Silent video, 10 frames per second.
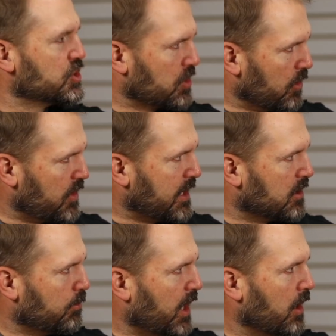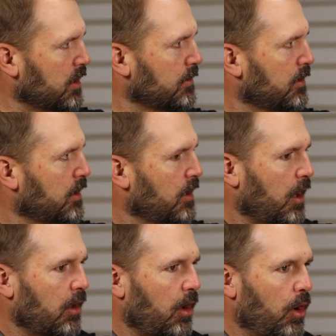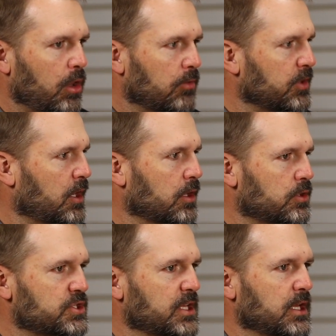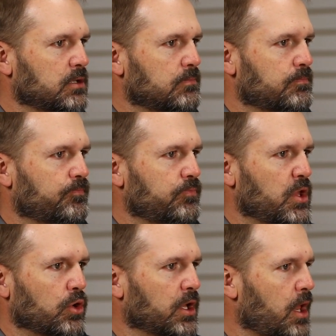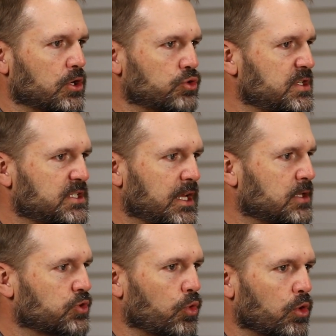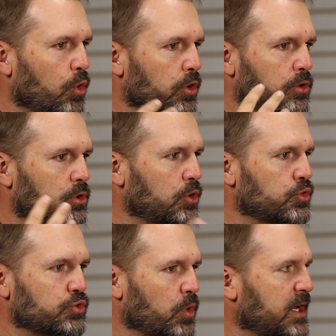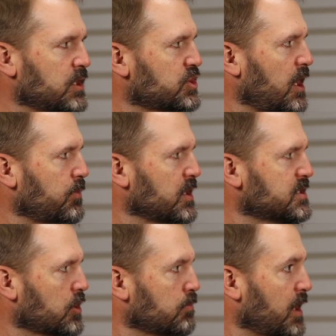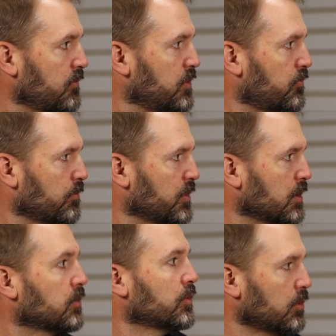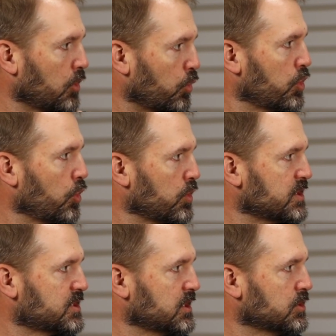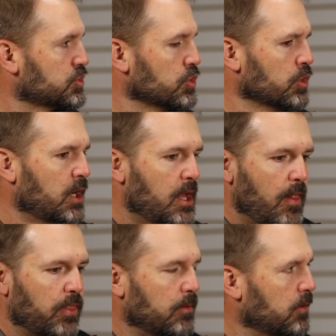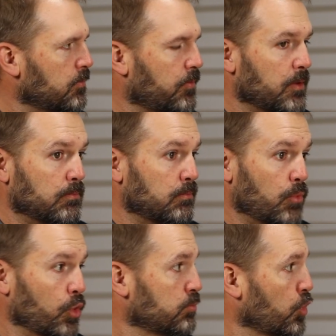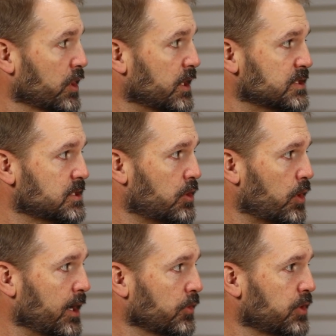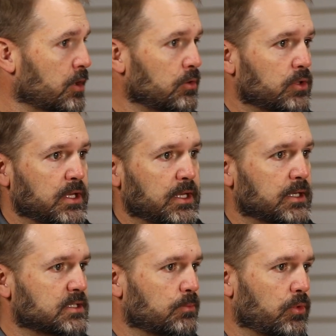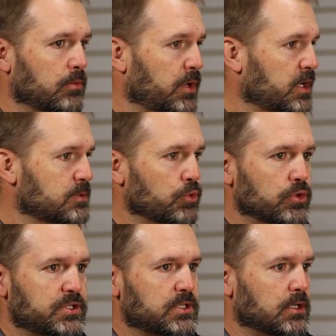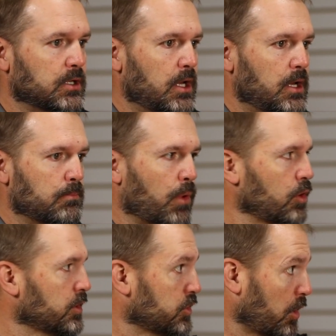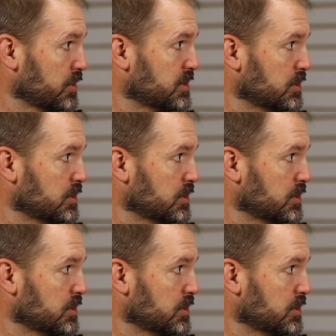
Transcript: you start thinking about it, all of the hunters that, hunt out of tree stands or close range type things that could benefit from the lower noise signature, the more and more guns that are out there, looking at some of the Mossbergs, the Marlin Dark